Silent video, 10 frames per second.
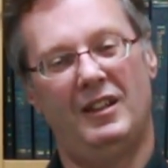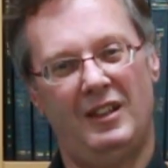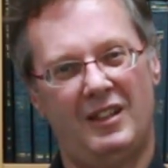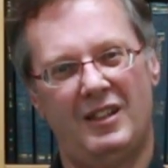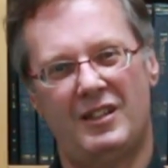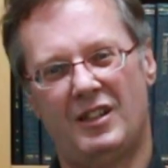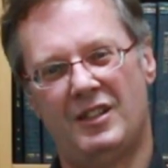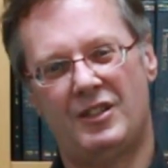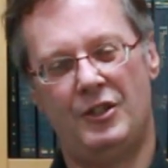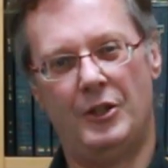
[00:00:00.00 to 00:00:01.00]

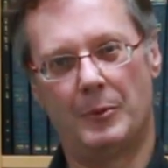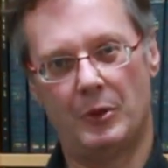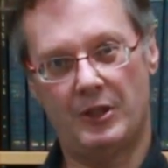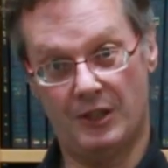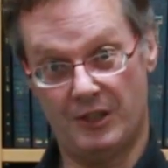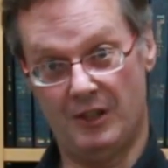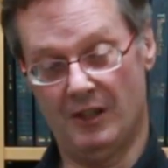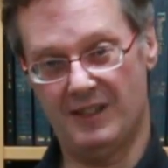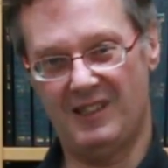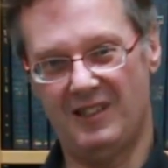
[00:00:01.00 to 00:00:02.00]
It's gibberish. It's
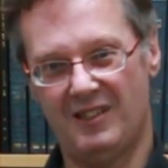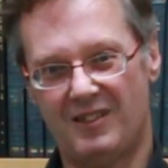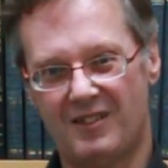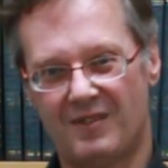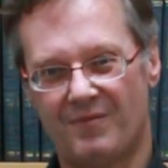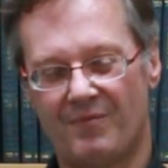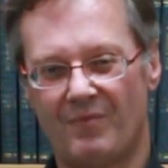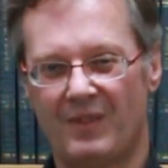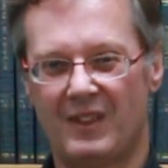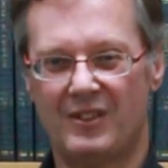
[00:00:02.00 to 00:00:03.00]
nonsense.
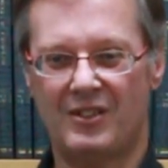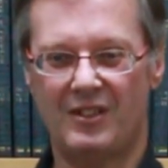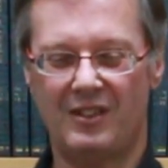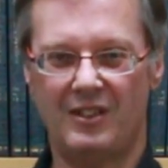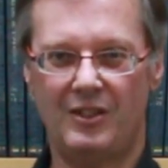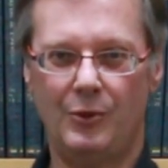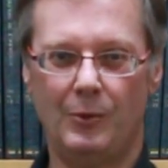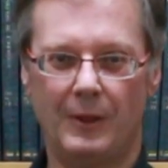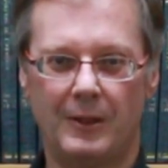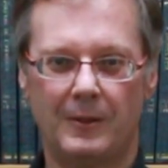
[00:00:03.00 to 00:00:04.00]
There's nothing to it.